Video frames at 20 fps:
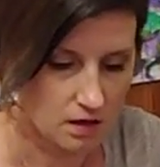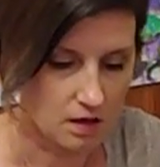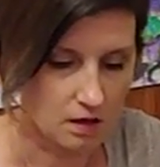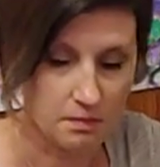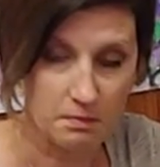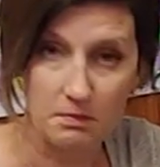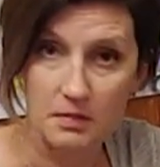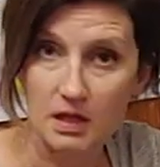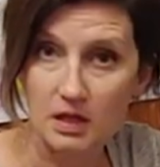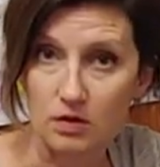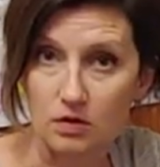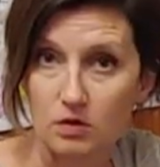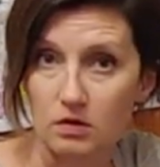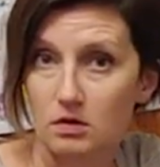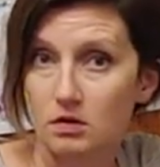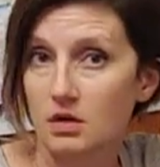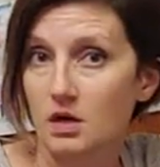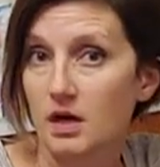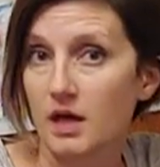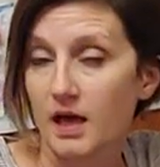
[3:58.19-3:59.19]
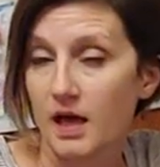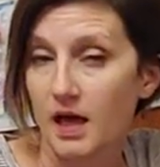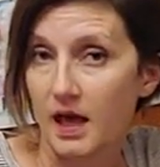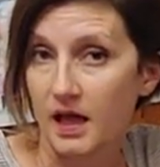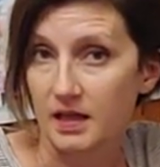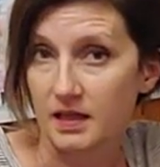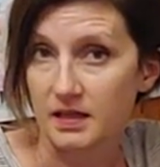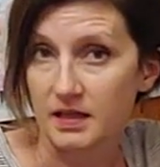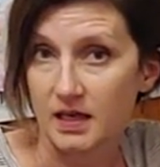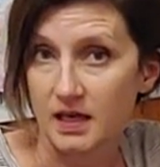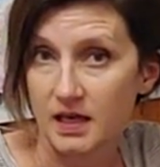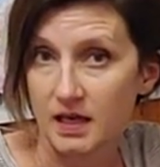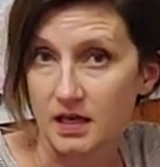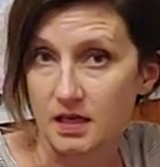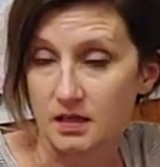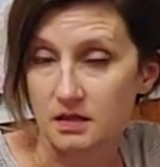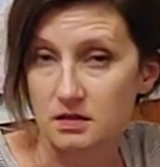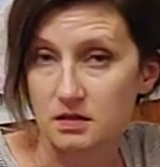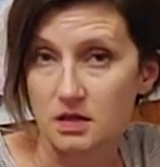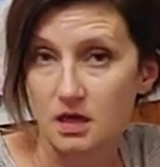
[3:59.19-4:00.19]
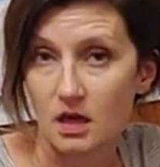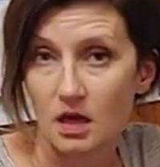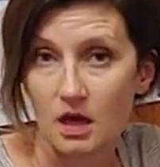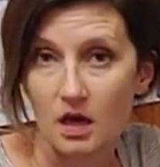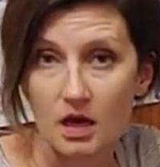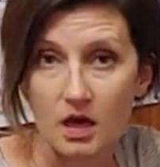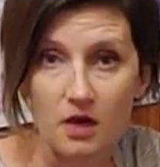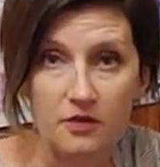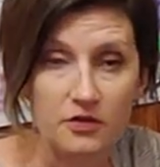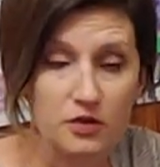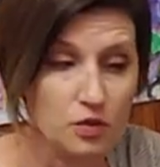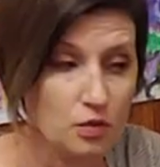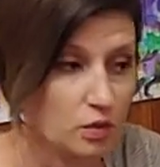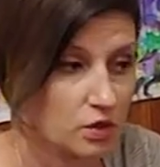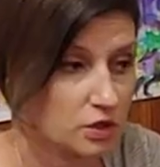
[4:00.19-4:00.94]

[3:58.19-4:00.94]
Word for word: a middle, and an end. If you